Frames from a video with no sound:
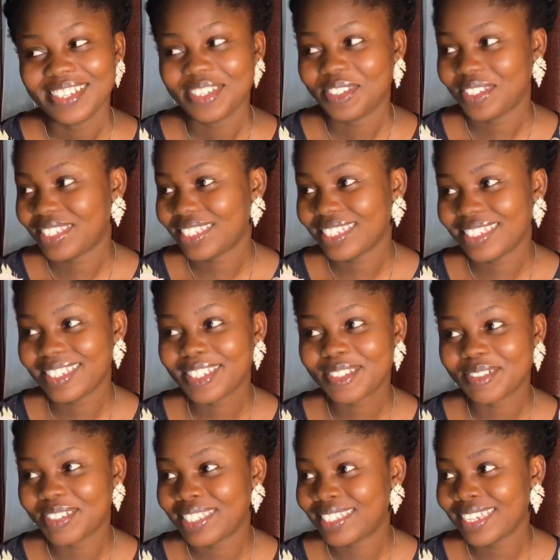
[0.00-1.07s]
You see, this
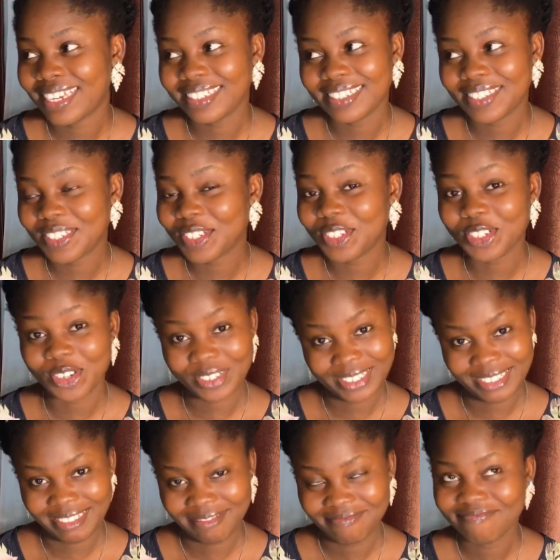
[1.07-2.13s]
Christianity
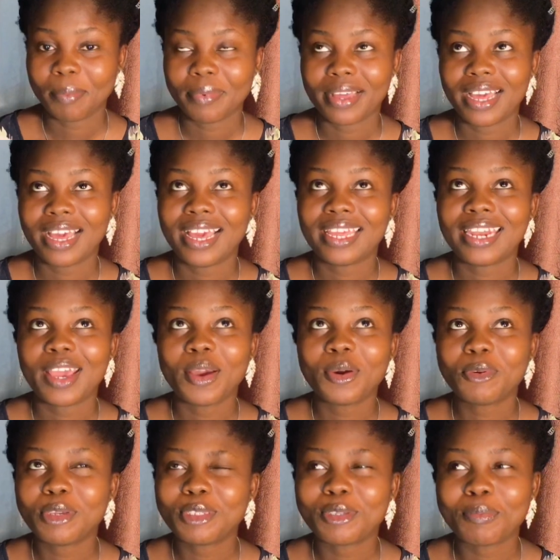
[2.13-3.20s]
journey, and I
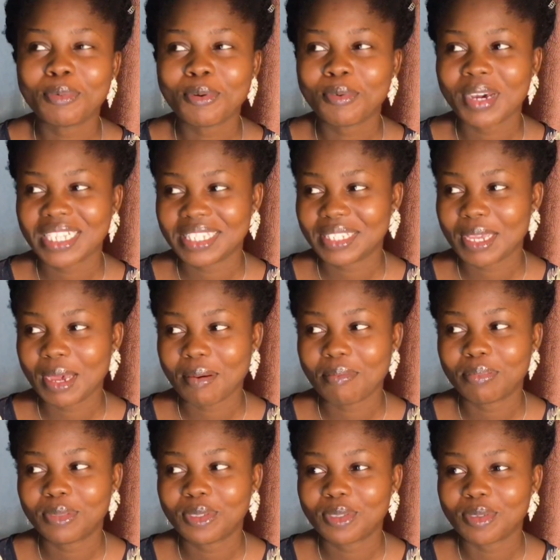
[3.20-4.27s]
always open WhatsApp
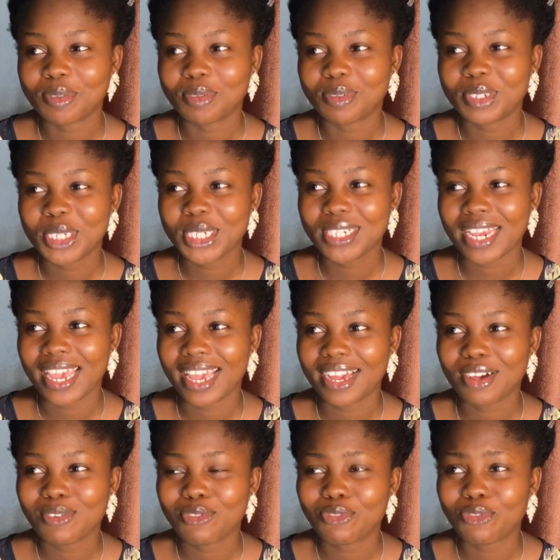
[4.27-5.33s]
to
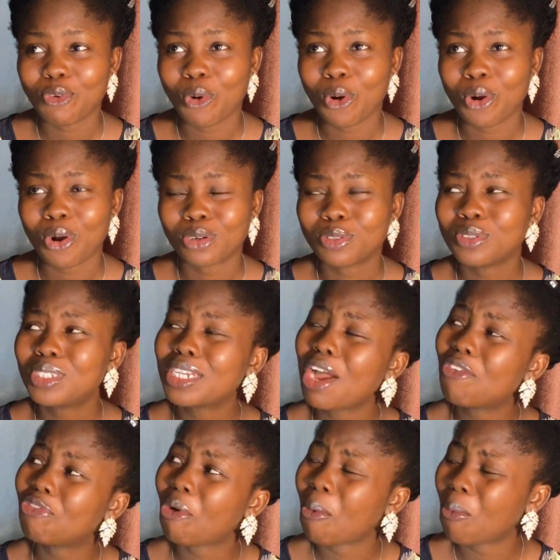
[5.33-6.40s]
check for
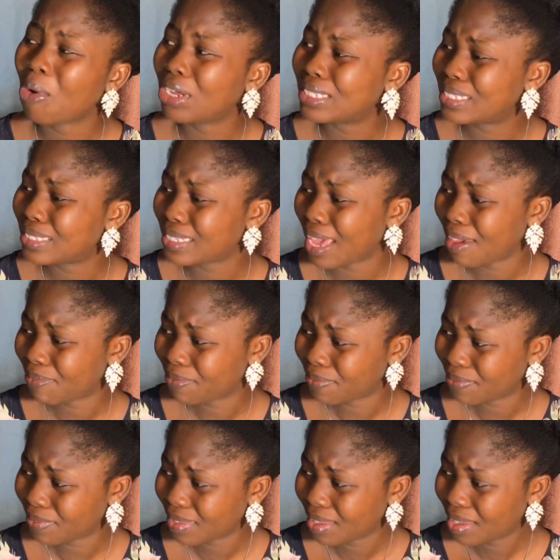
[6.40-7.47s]
what safe,
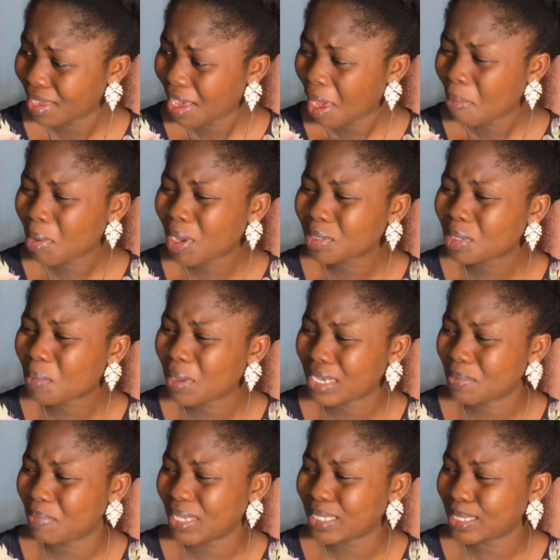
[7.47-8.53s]
because
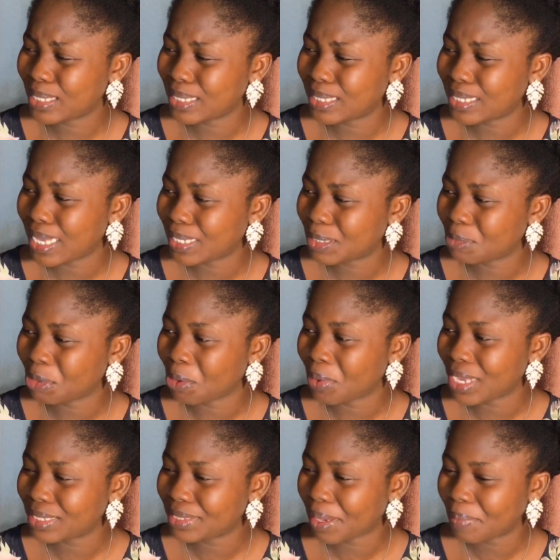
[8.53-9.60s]
nobody basically texts me on
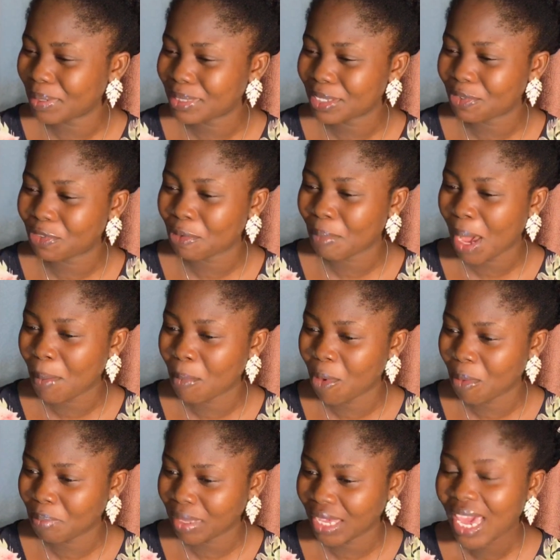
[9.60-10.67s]
WhatsApp except for my
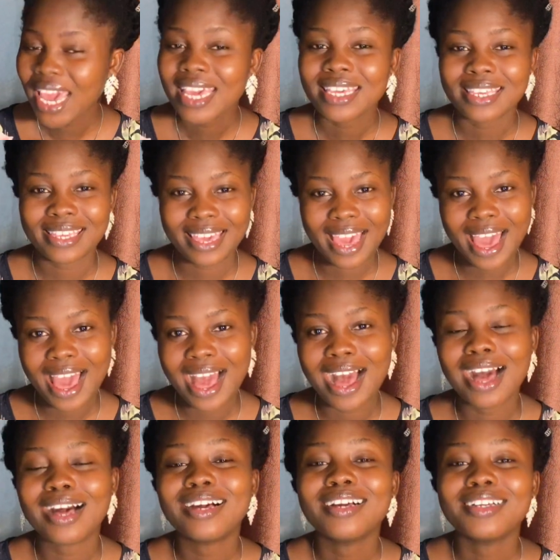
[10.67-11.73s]
mommy.
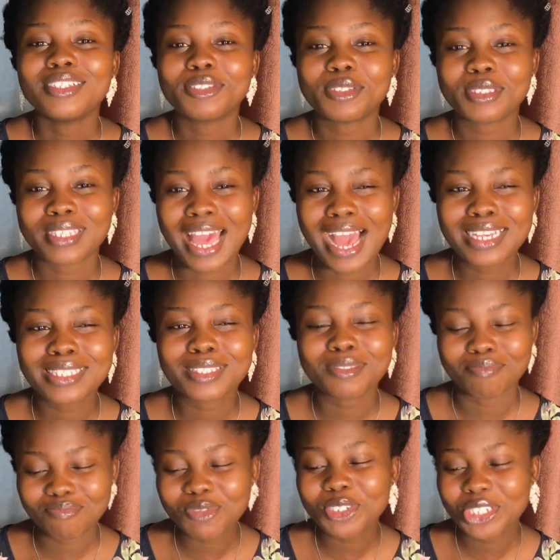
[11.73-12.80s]
Yeah,
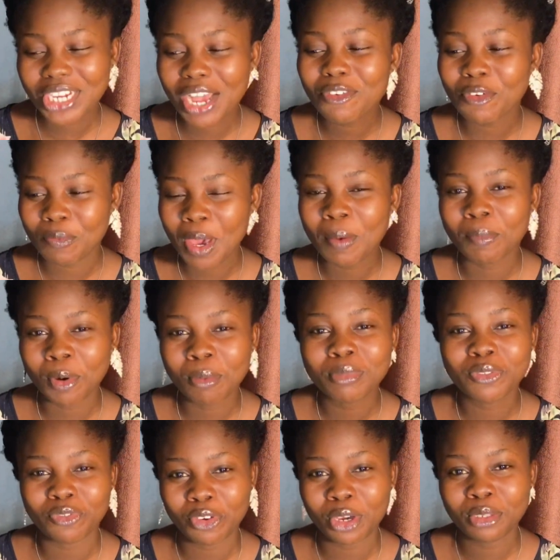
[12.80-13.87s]
to check for my
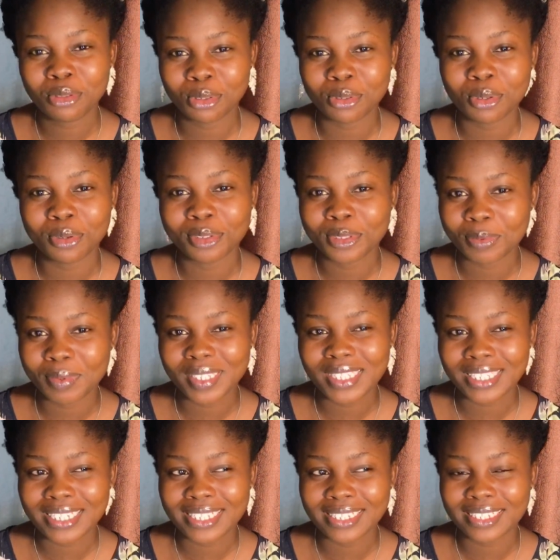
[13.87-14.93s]
mom's voice notes
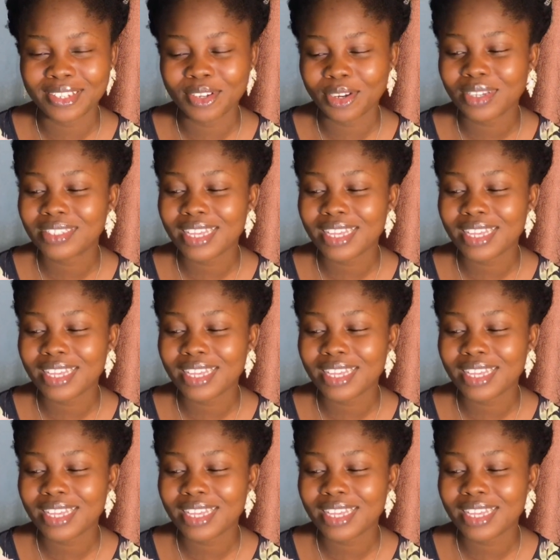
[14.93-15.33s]
basically, because